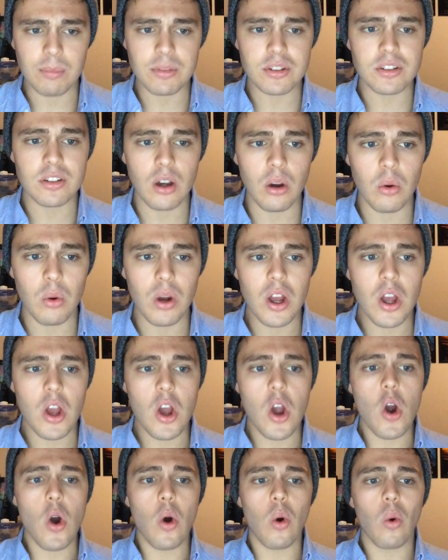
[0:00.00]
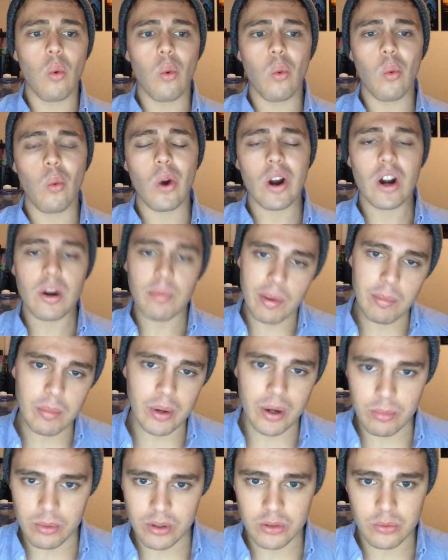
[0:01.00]
So, what
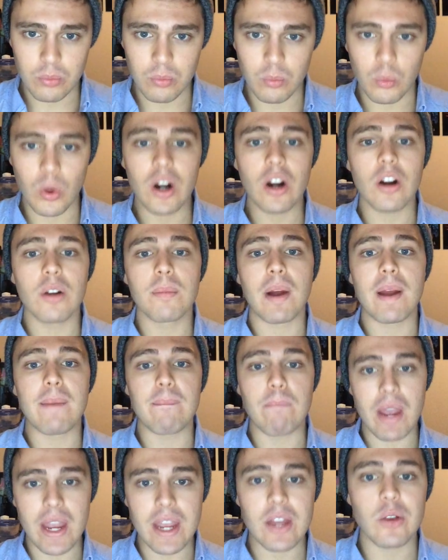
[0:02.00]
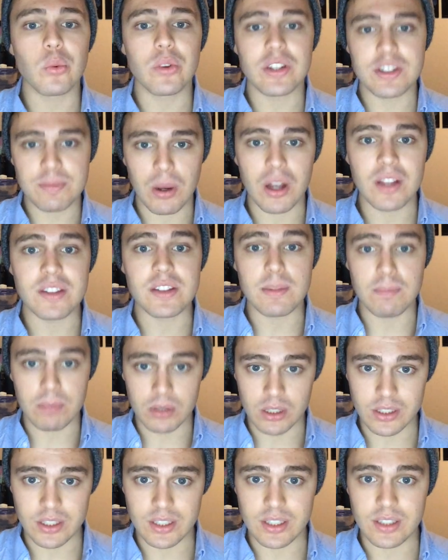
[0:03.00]
are my main
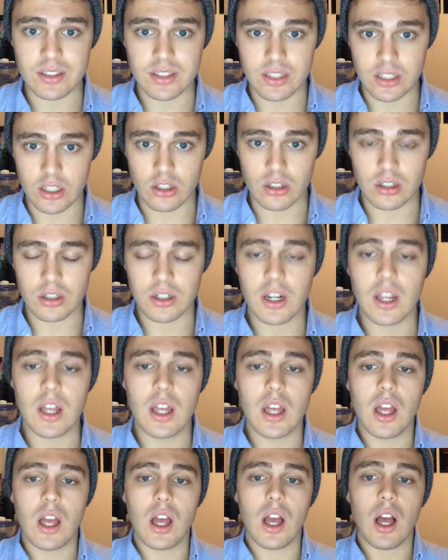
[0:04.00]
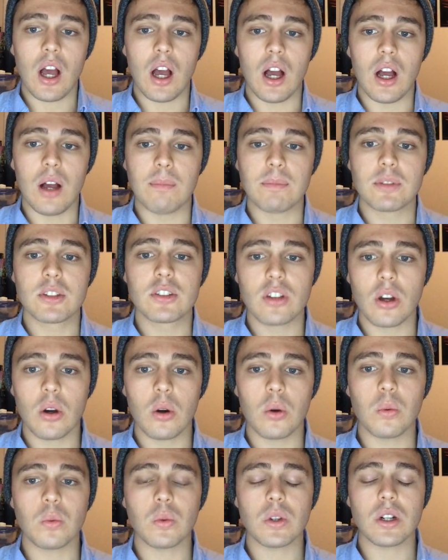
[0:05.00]
responsibilities here?
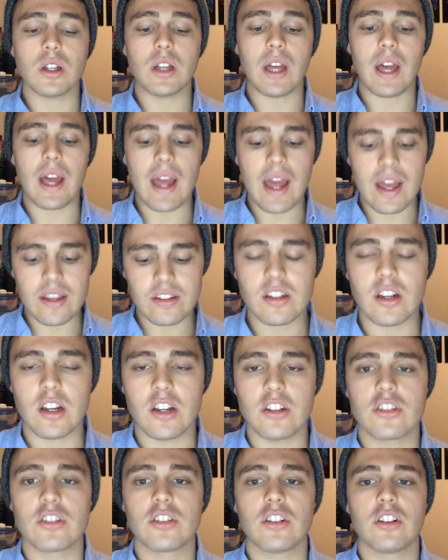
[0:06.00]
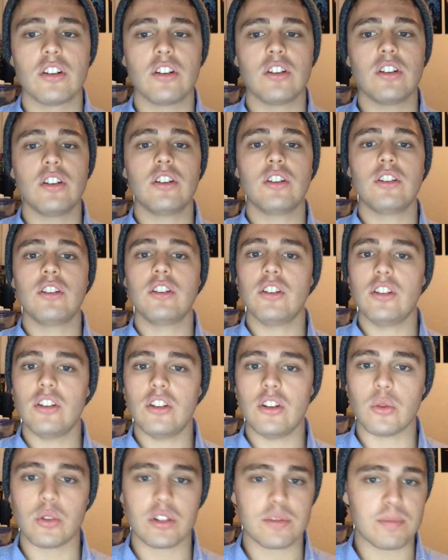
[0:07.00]
So, as an intern,
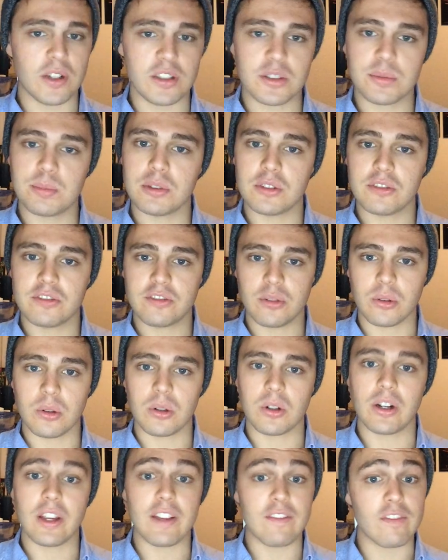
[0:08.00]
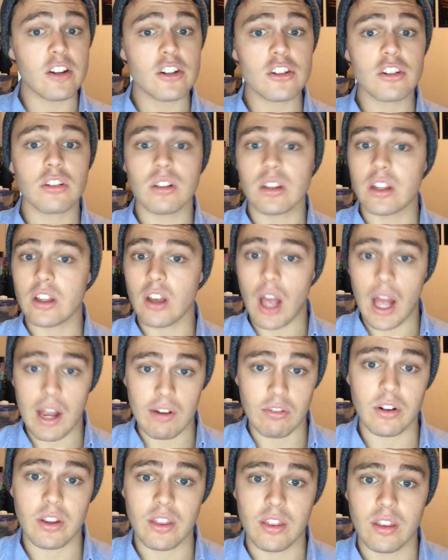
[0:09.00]
you're responsible for eventually
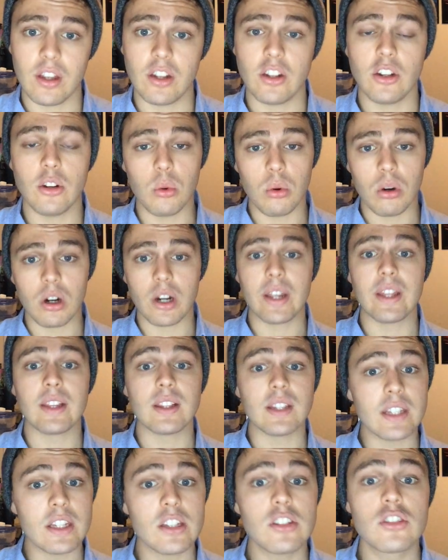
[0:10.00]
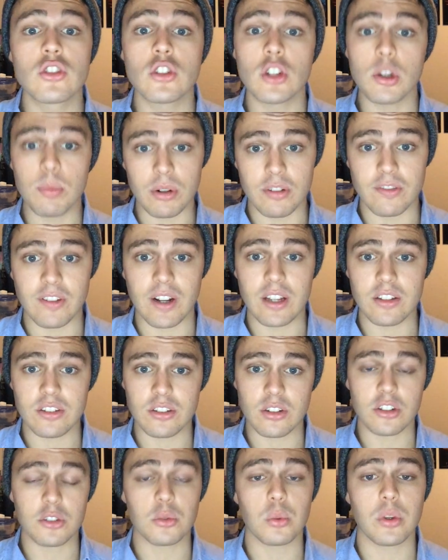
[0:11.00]
everything. You are a lead
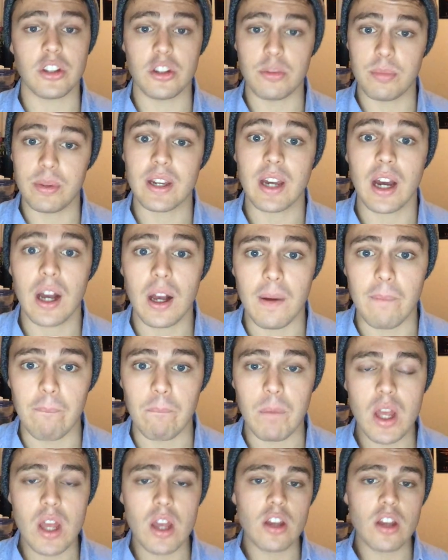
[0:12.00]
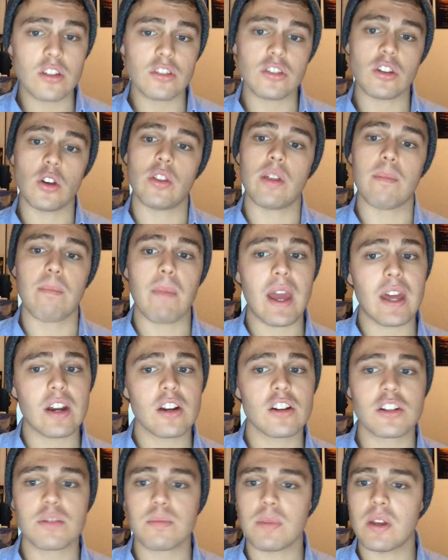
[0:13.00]
supervisor, is what you become. So, the
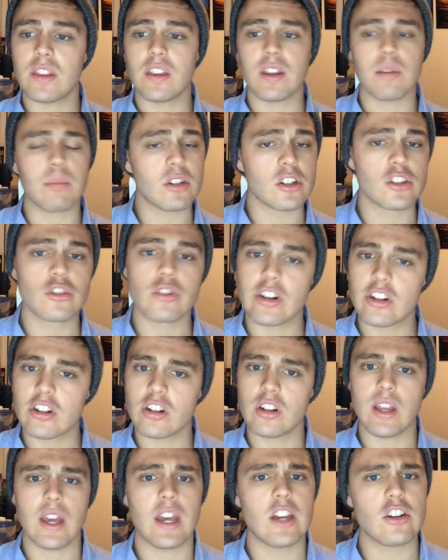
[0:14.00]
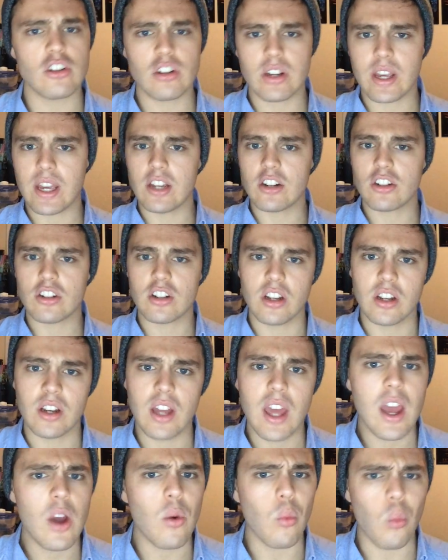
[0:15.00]
management, the administration,
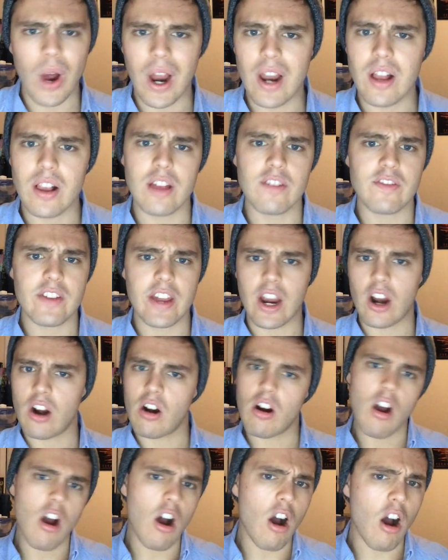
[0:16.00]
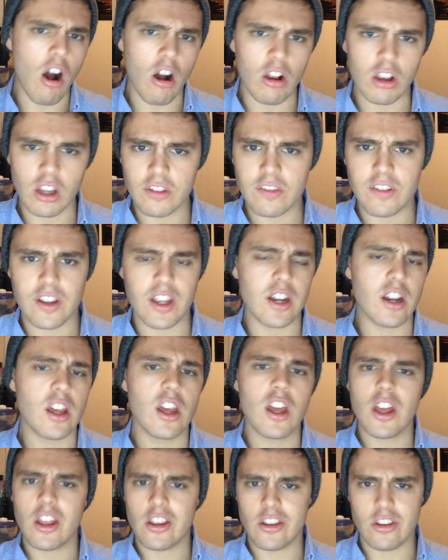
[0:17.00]
education, wildlife care, all of it,
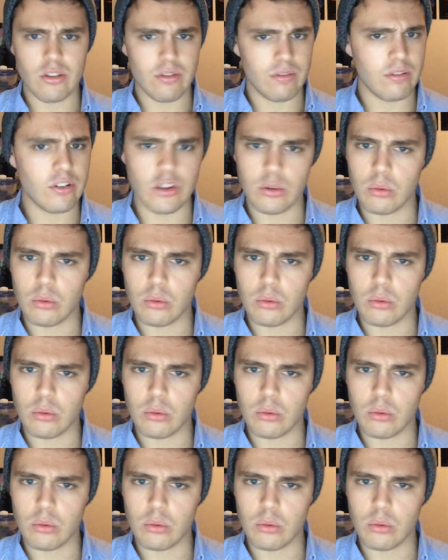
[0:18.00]
you